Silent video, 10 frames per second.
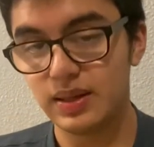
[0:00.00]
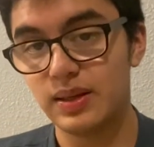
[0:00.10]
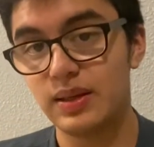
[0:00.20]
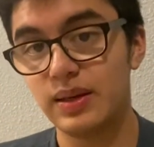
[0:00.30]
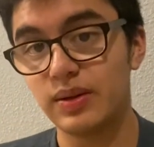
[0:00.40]

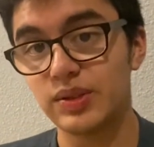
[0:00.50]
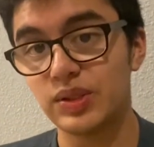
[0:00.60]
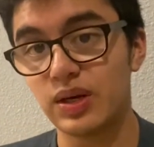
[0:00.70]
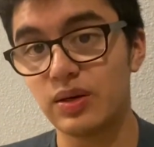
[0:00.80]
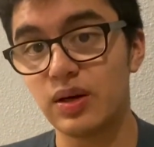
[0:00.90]
Now to
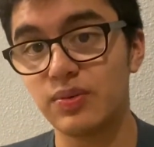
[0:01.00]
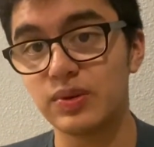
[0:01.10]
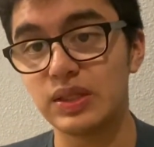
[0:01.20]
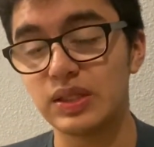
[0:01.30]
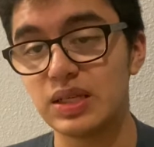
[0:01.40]
start off with
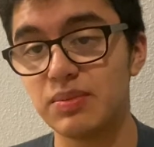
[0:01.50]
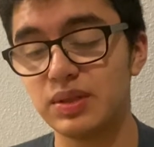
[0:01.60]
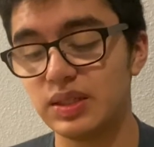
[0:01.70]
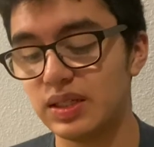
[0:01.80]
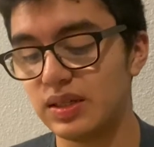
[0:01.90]
the
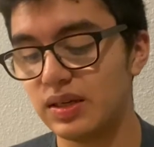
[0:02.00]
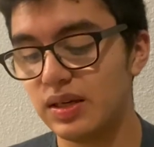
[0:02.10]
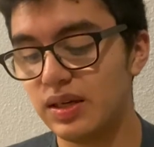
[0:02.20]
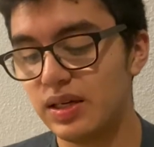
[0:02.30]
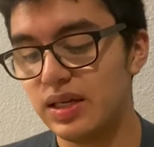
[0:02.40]
assembly,
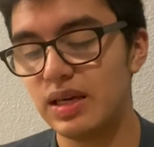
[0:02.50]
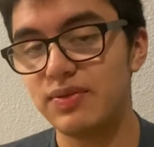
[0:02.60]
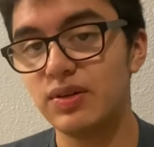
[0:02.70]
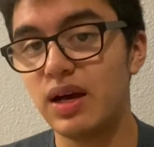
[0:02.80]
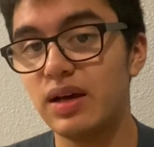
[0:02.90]
if
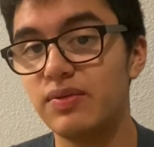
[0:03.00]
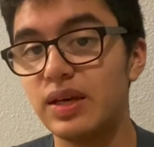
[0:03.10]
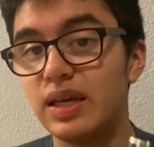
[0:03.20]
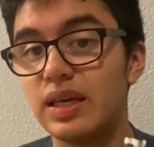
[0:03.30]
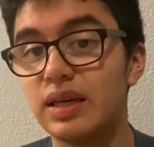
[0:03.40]
you have
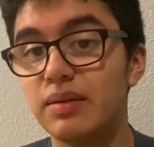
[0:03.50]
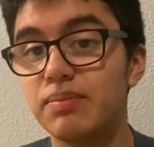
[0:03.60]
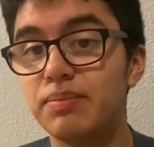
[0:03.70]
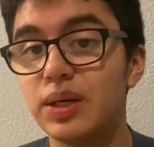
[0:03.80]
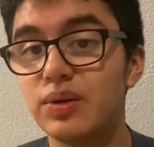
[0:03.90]
a
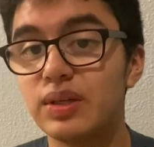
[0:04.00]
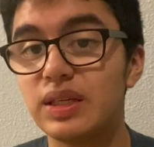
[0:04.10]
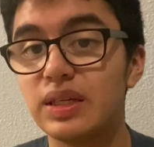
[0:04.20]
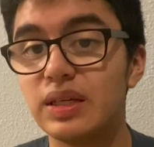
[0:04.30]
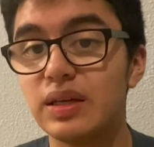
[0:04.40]
bell
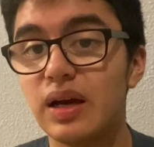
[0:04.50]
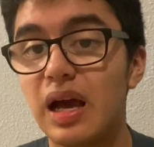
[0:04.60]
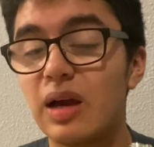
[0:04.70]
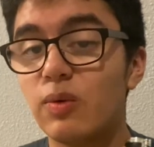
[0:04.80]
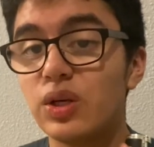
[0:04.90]
key,
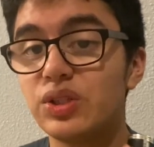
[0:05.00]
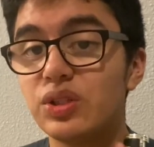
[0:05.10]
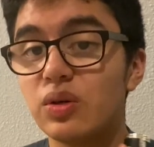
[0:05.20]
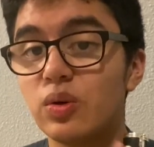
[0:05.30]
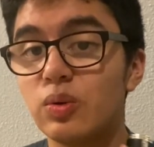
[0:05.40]
I want you to
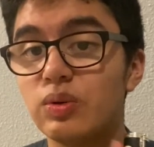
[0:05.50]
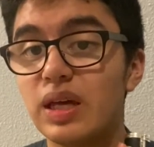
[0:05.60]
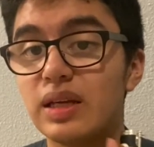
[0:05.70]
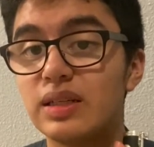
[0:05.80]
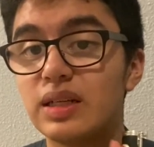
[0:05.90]
hold
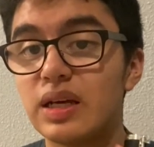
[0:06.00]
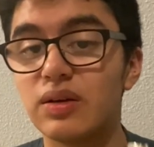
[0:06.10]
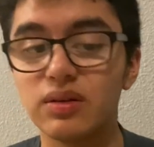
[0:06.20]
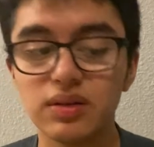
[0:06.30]
that down.